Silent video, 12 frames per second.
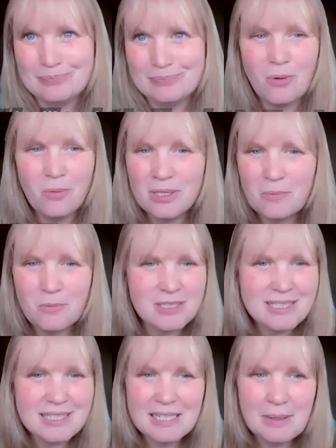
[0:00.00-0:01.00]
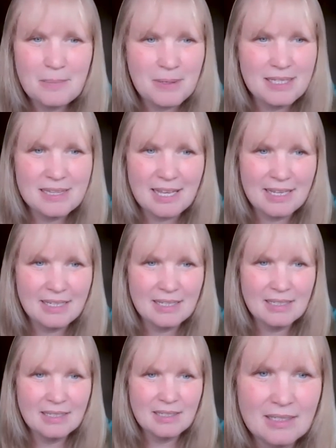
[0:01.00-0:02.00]
So what's it going to be
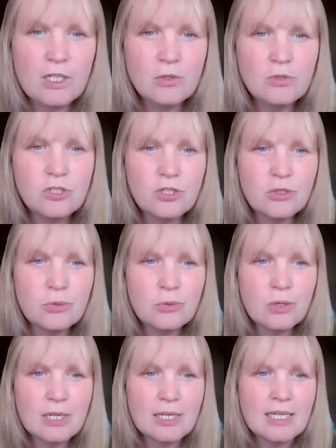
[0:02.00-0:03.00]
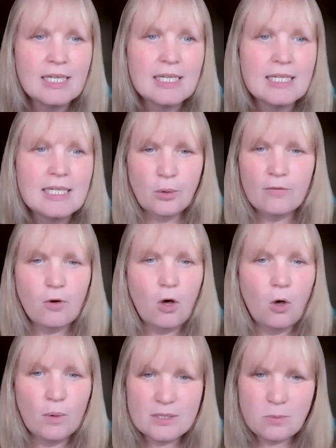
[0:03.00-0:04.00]
like? When you do what you have
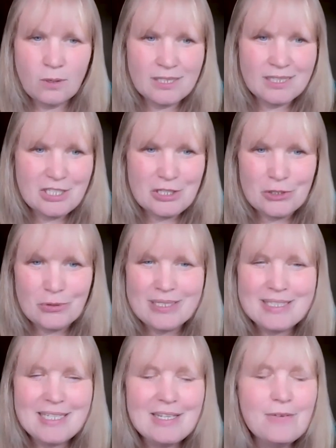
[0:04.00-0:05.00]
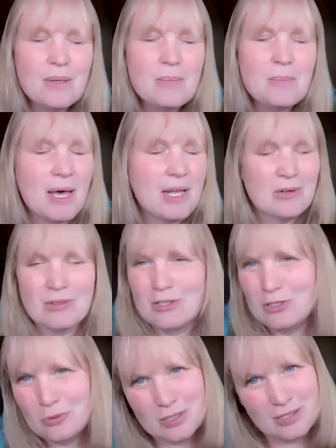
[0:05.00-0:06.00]
always wanted to do, it's even better
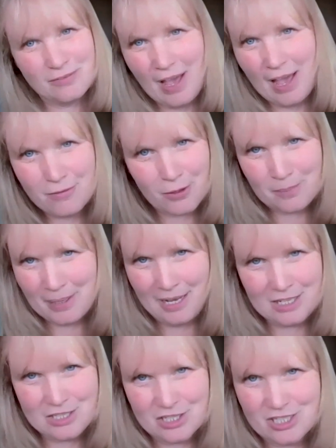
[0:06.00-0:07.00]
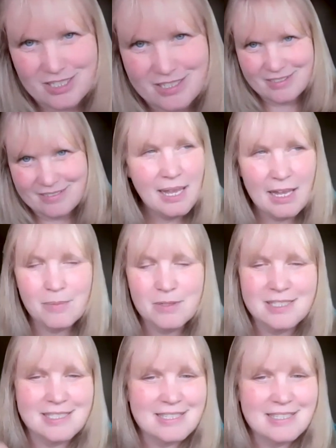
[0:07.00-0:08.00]
than you could have ever imagined. Being
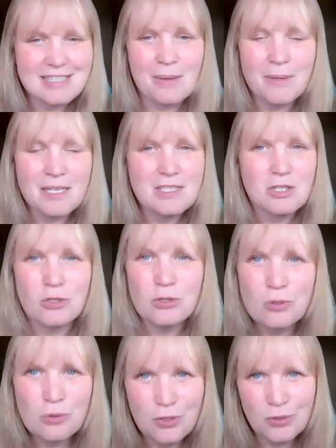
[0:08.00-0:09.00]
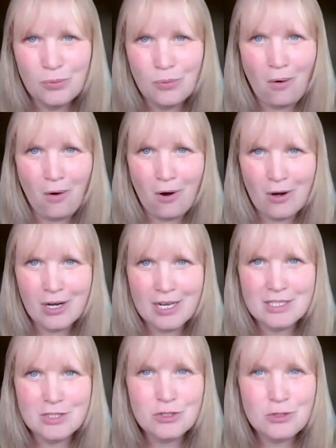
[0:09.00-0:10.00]
able to step into who you are
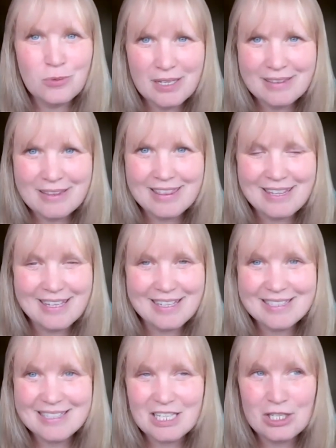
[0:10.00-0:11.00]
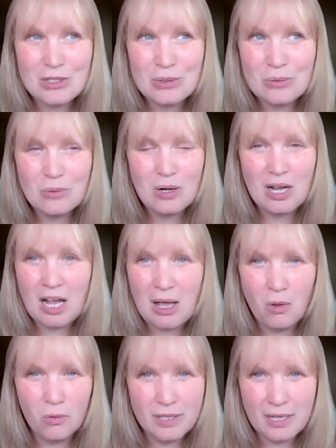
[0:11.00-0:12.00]
and doing the things that you
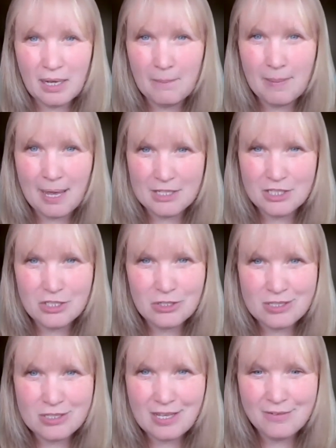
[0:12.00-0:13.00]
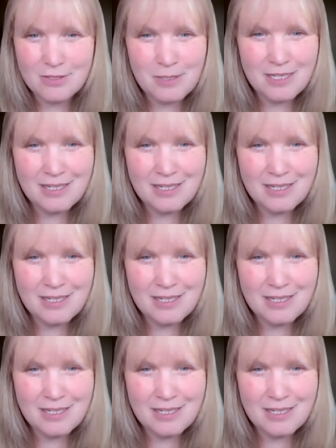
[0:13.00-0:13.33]
only imagined yourself to